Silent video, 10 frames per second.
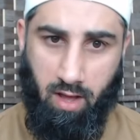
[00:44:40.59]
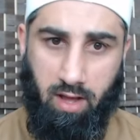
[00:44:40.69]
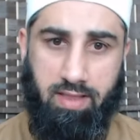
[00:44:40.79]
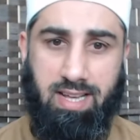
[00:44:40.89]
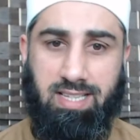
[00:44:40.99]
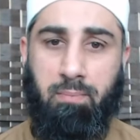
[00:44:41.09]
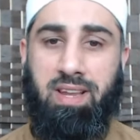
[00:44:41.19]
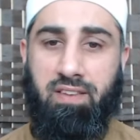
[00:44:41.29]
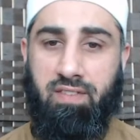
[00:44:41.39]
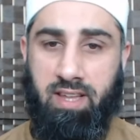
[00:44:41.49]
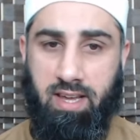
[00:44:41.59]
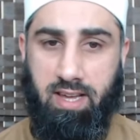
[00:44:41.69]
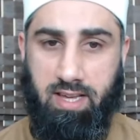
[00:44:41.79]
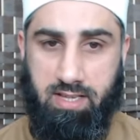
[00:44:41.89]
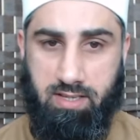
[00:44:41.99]
The example given here
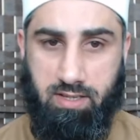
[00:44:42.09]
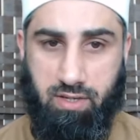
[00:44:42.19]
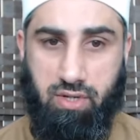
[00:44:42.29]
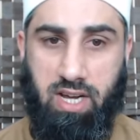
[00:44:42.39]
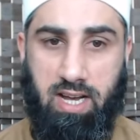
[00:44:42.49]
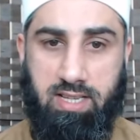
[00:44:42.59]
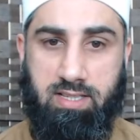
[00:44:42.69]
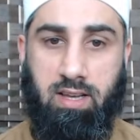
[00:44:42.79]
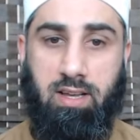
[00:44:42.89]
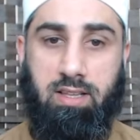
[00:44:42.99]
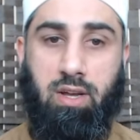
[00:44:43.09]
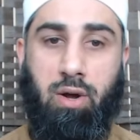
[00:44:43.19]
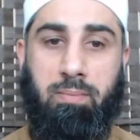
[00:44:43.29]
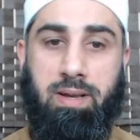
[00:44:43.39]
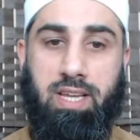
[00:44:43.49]
is such as the
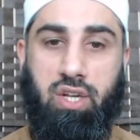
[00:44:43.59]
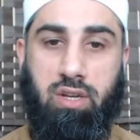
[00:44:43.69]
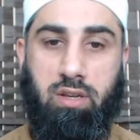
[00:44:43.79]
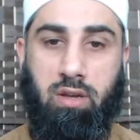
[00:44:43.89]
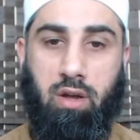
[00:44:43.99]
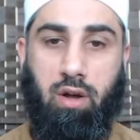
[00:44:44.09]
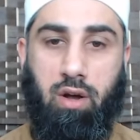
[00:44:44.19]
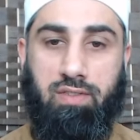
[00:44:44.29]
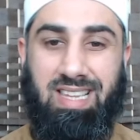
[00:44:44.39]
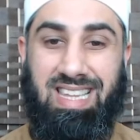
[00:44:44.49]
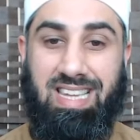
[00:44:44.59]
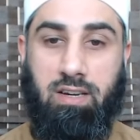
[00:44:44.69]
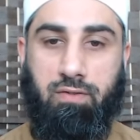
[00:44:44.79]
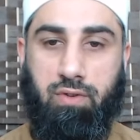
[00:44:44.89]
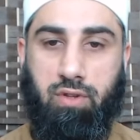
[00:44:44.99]
completion of a year
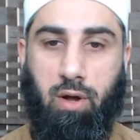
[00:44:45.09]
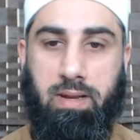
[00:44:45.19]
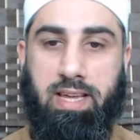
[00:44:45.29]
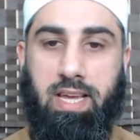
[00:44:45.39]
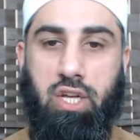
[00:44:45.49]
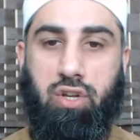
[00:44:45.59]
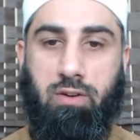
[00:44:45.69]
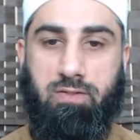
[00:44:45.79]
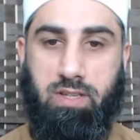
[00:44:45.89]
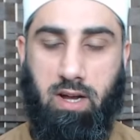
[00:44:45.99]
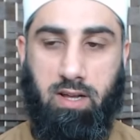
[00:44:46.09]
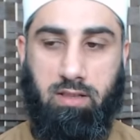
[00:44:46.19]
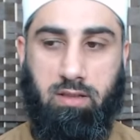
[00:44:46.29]
for the obligation of zakat.